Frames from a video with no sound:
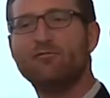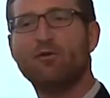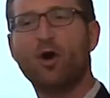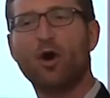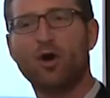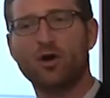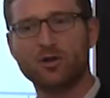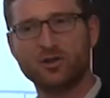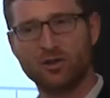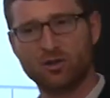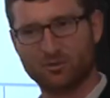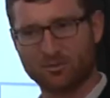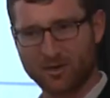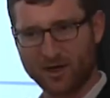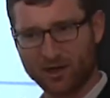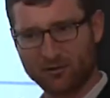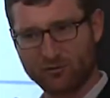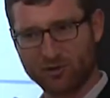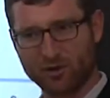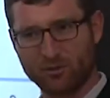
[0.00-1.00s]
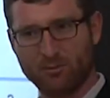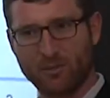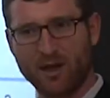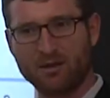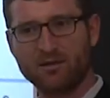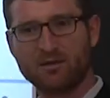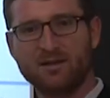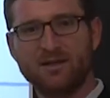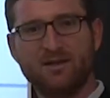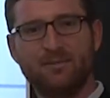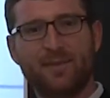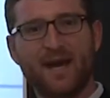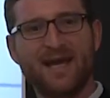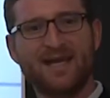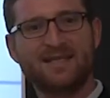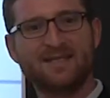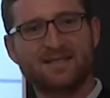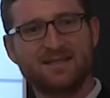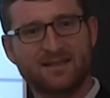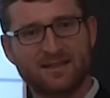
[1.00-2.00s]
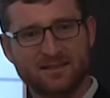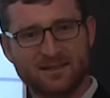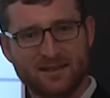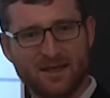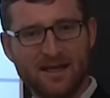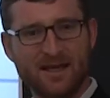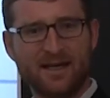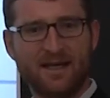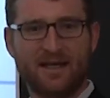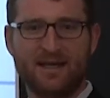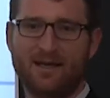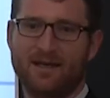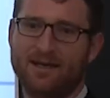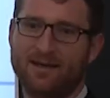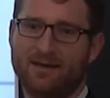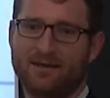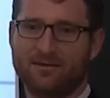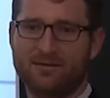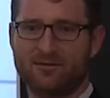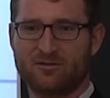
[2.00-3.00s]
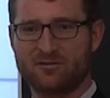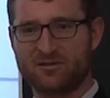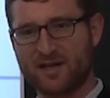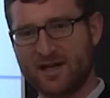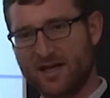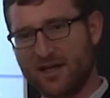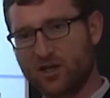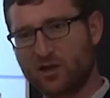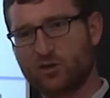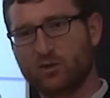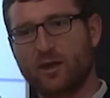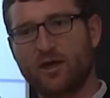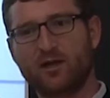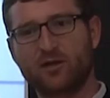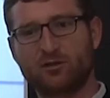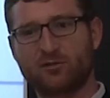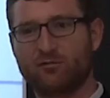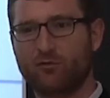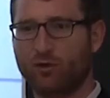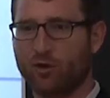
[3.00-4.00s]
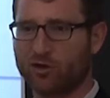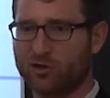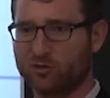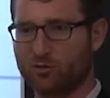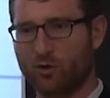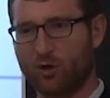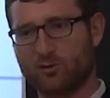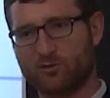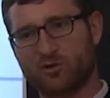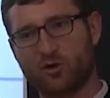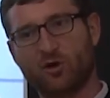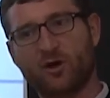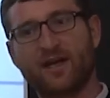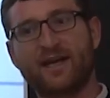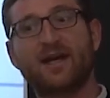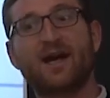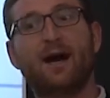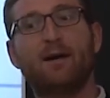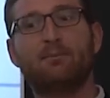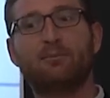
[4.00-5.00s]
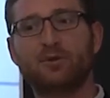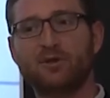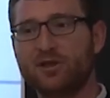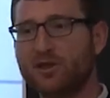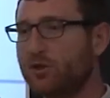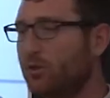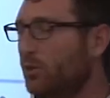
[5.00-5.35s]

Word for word: volume, kind of on a monthly basis, in say credit default swaps on a company